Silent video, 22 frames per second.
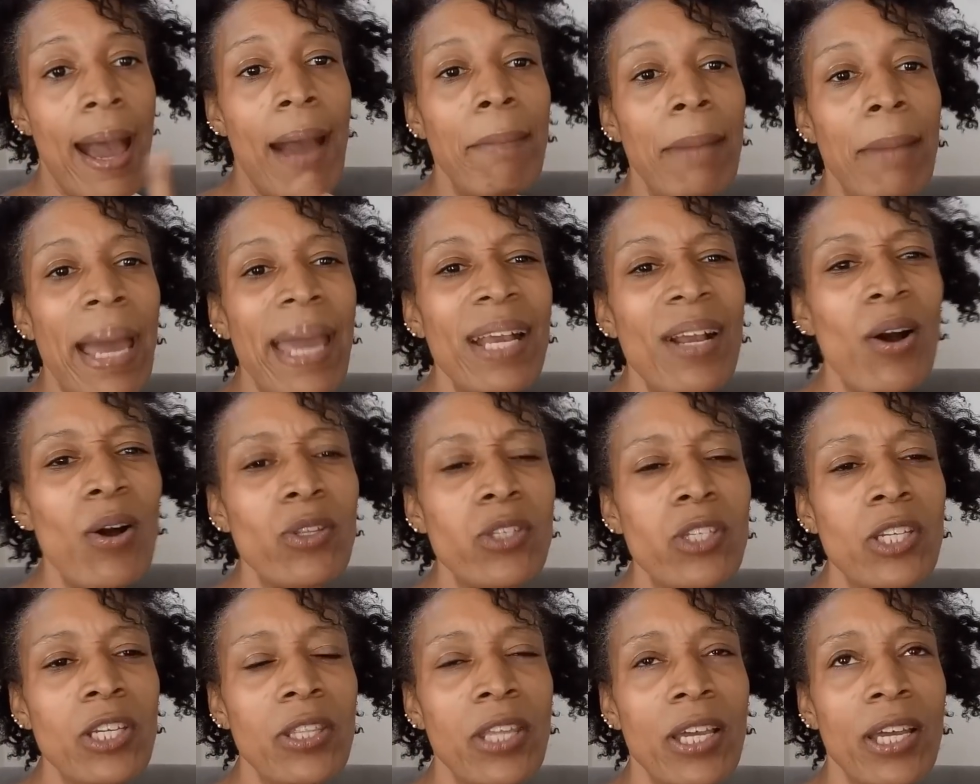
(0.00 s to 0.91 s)
I might
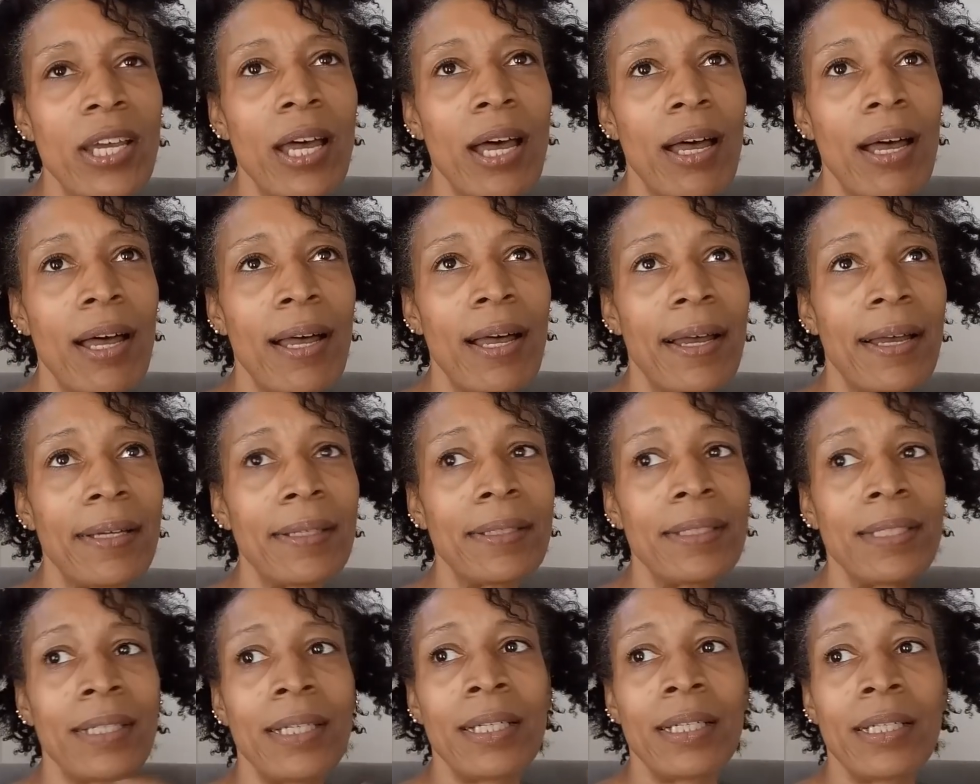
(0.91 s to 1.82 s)
go to the
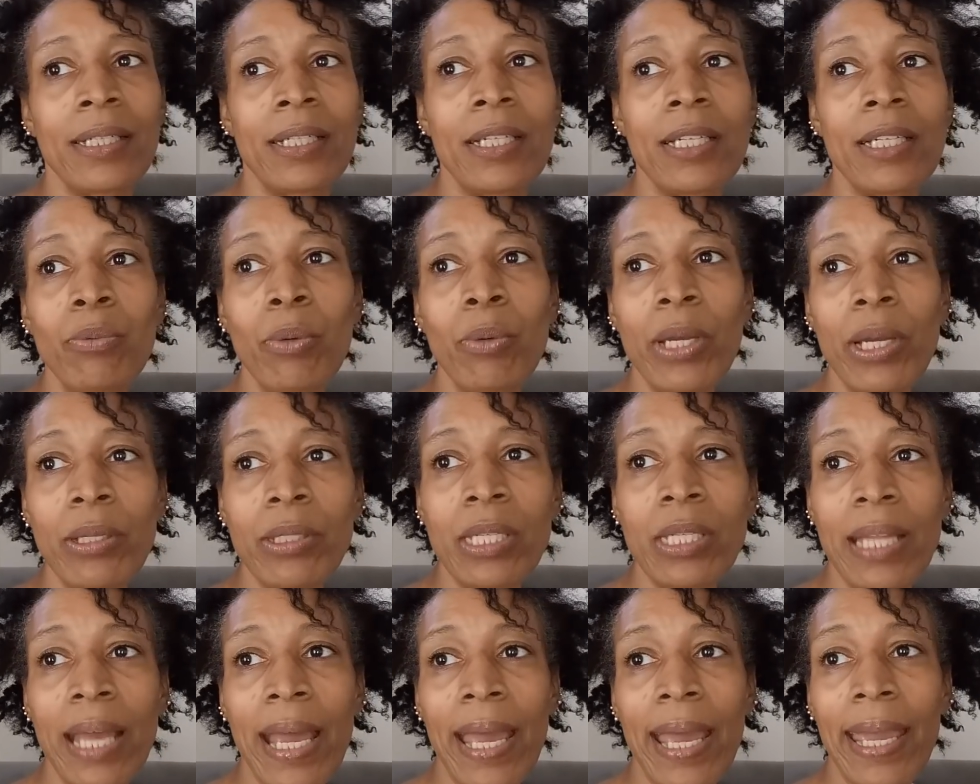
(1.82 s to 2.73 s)
Goodwill
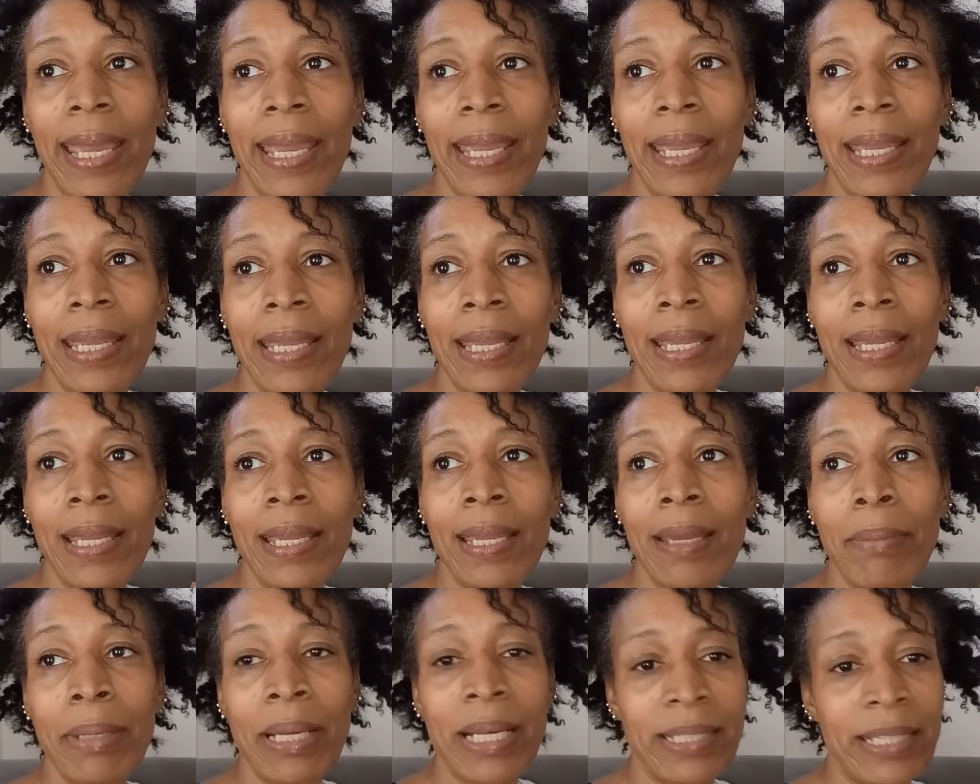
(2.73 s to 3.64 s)
today
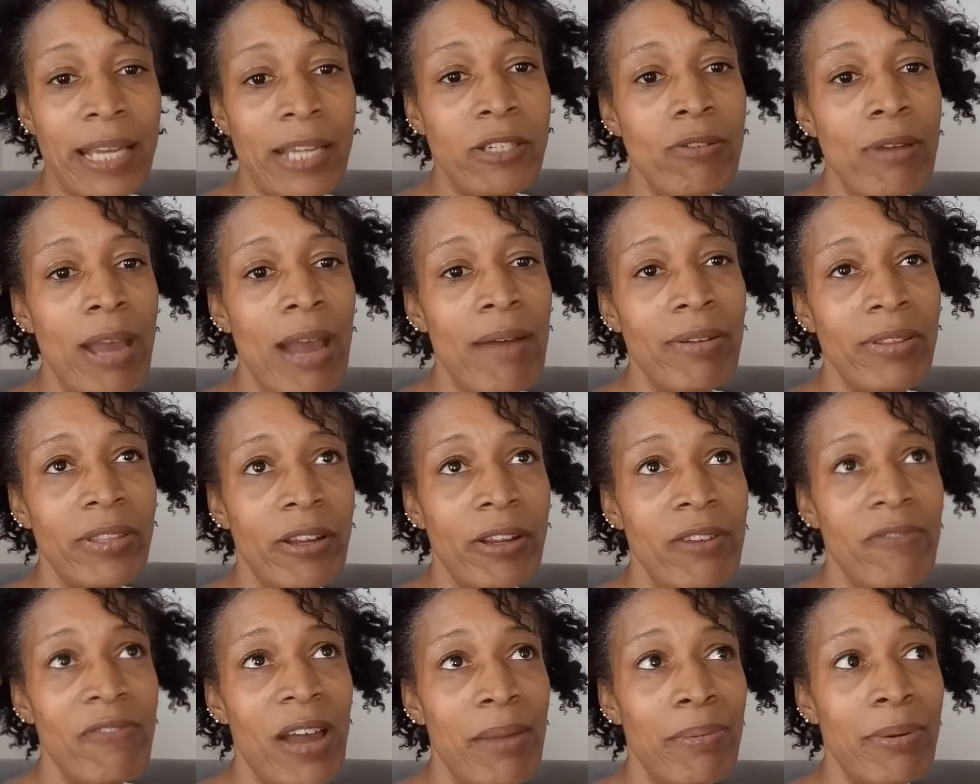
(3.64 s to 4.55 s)
because I do have a
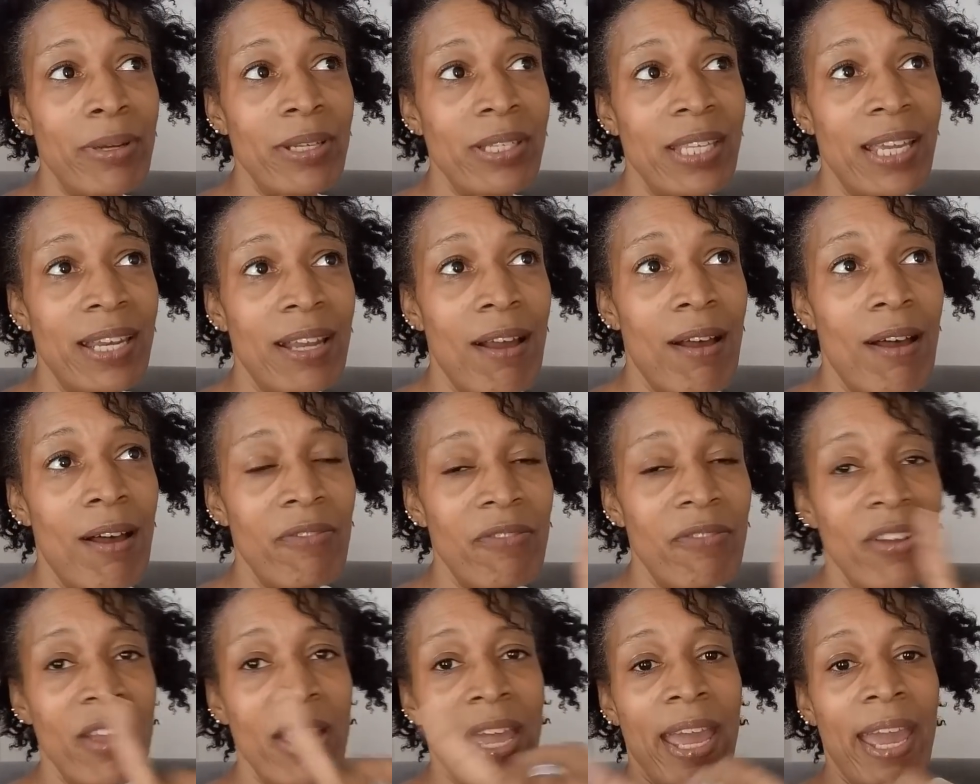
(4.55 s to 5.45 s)
35%
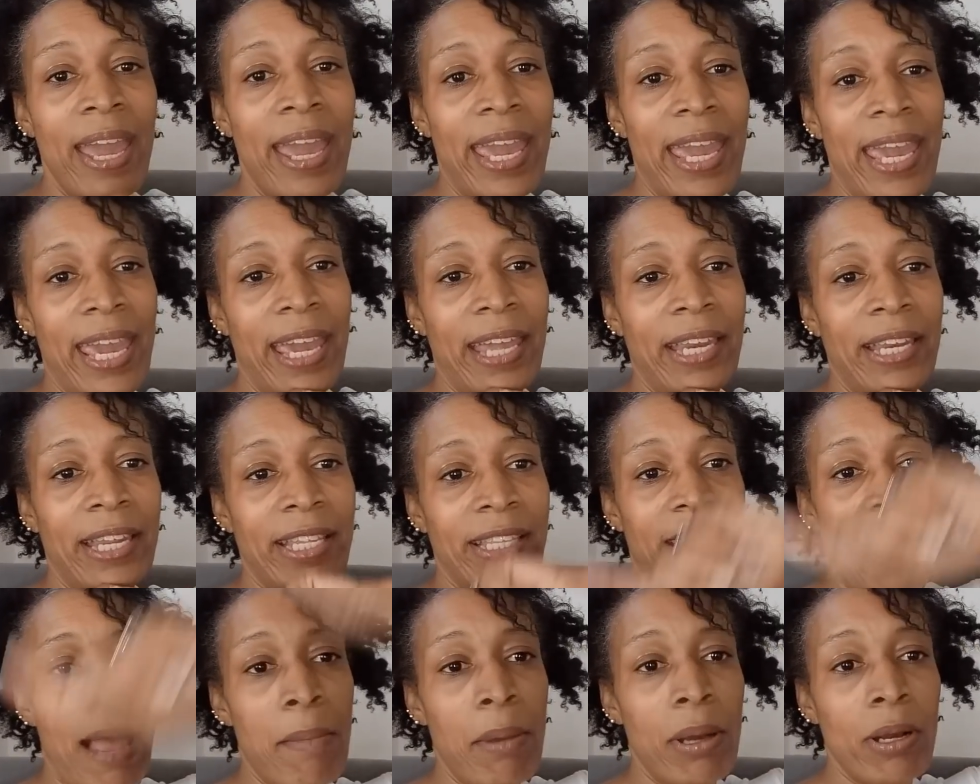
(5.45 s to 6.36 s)
off, and
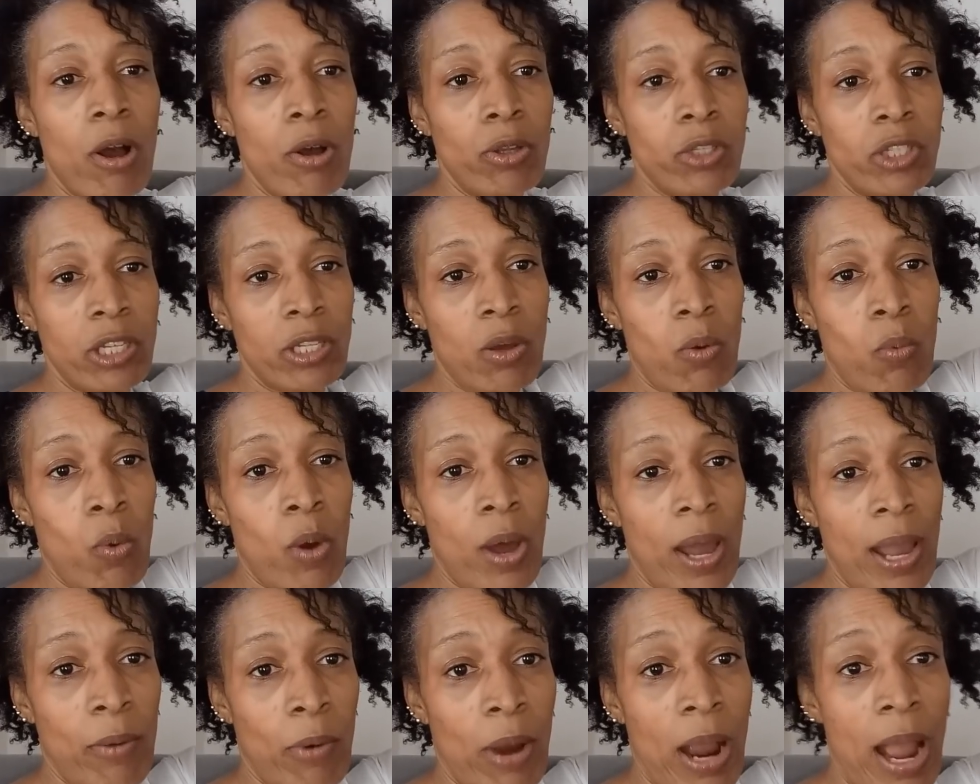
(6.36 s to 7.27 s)
I'm going to go to the
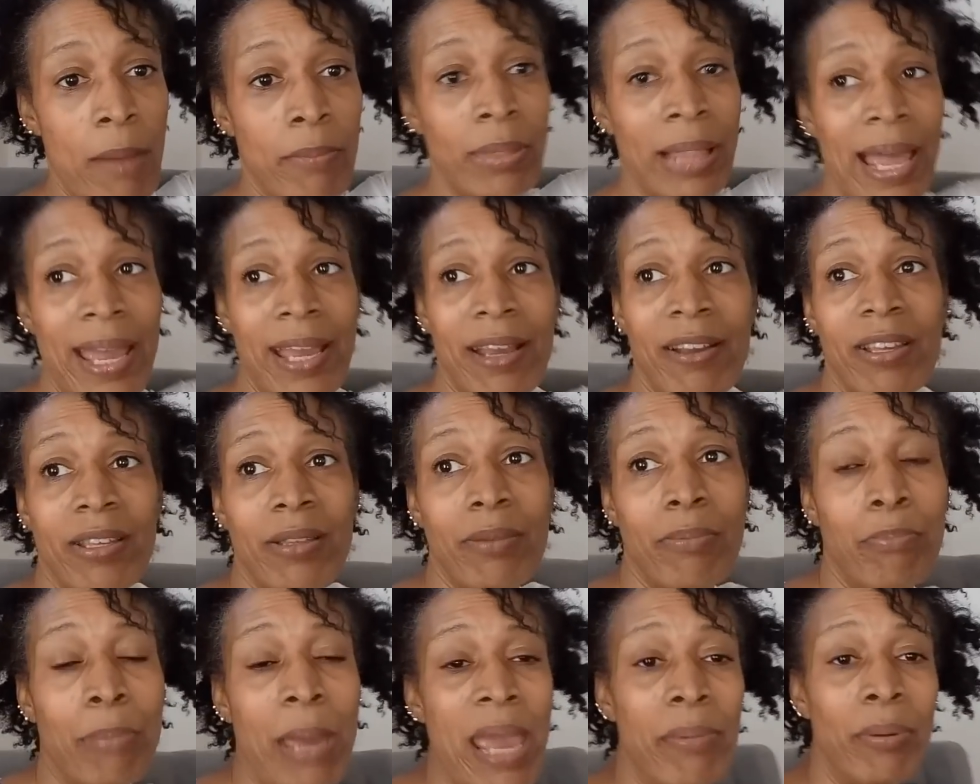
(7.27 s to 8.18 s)
one where I'm like
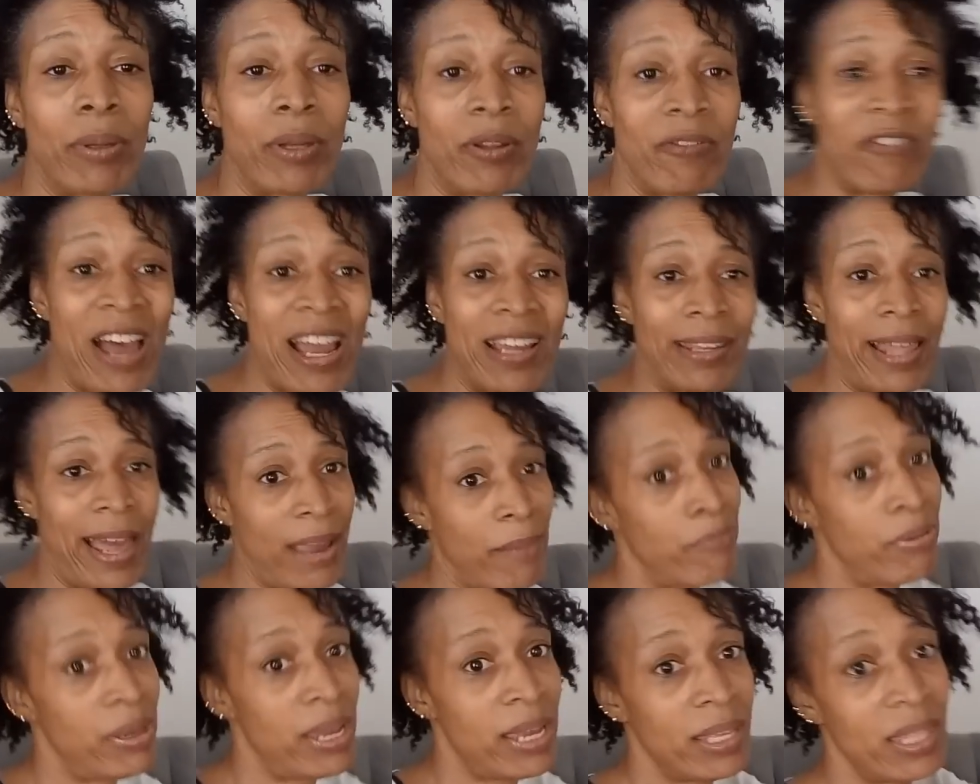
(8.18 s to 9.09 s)
able to find
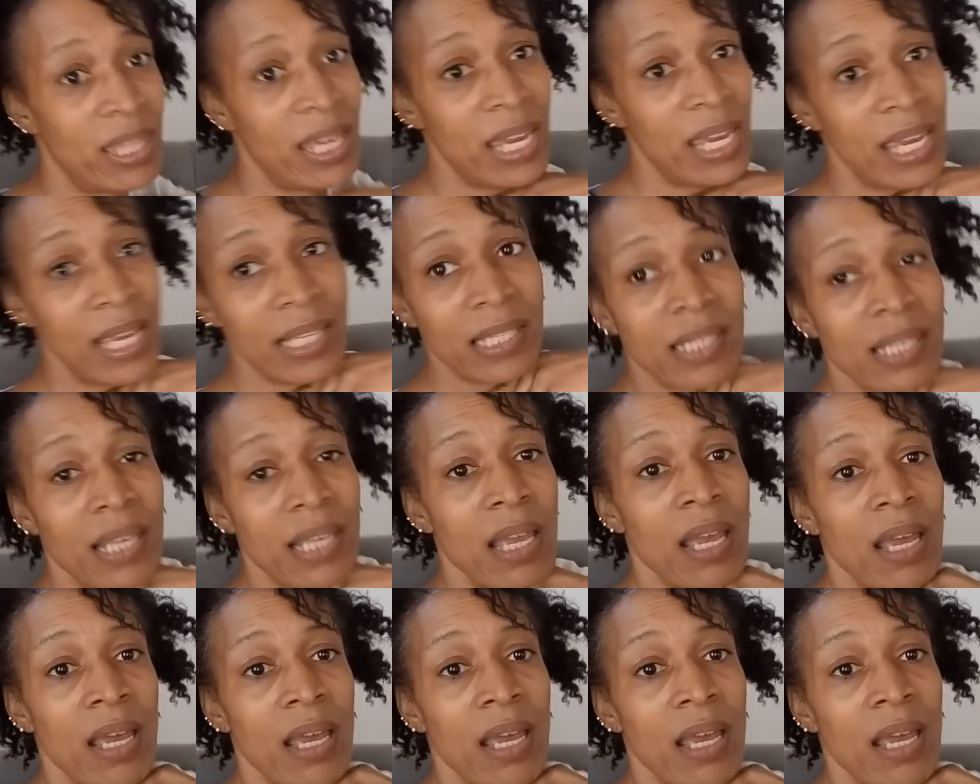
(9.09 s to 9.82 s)
like big things.